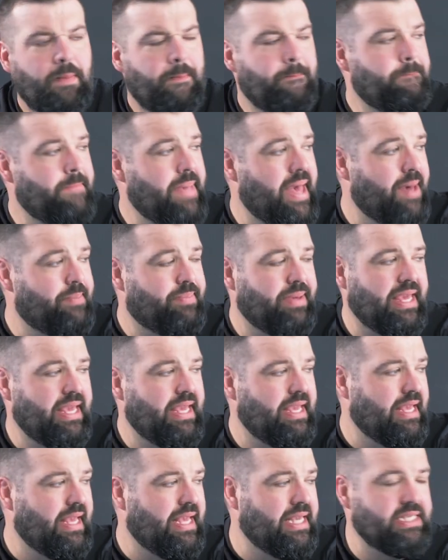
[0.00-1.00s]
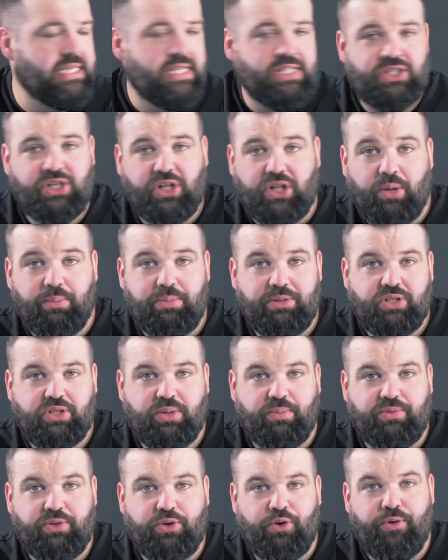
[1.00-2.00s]
Maybe is clubbing
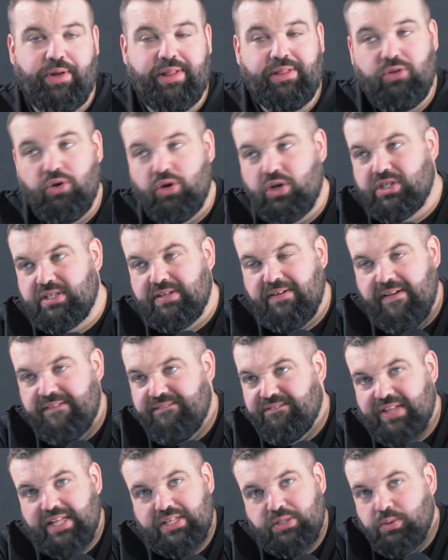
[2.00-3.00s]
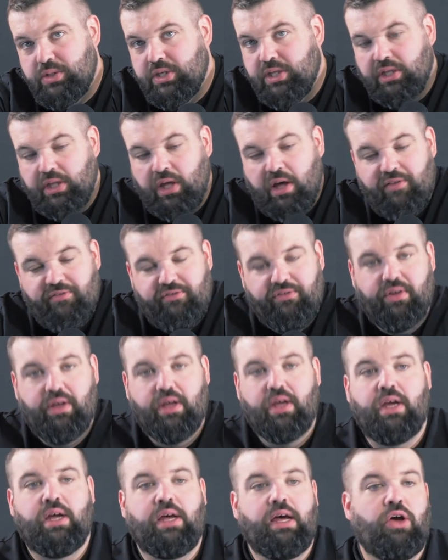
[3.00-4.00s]
something you're into because if that's what you love,
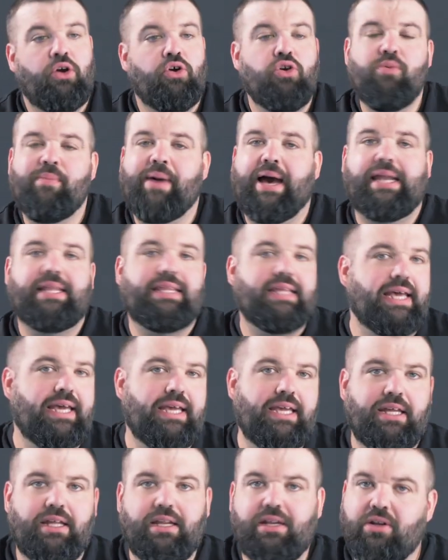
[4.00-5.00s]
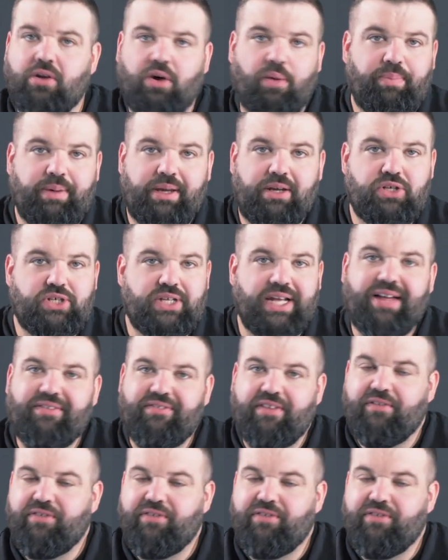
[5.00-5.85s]
who am I to tell you to not be yourself?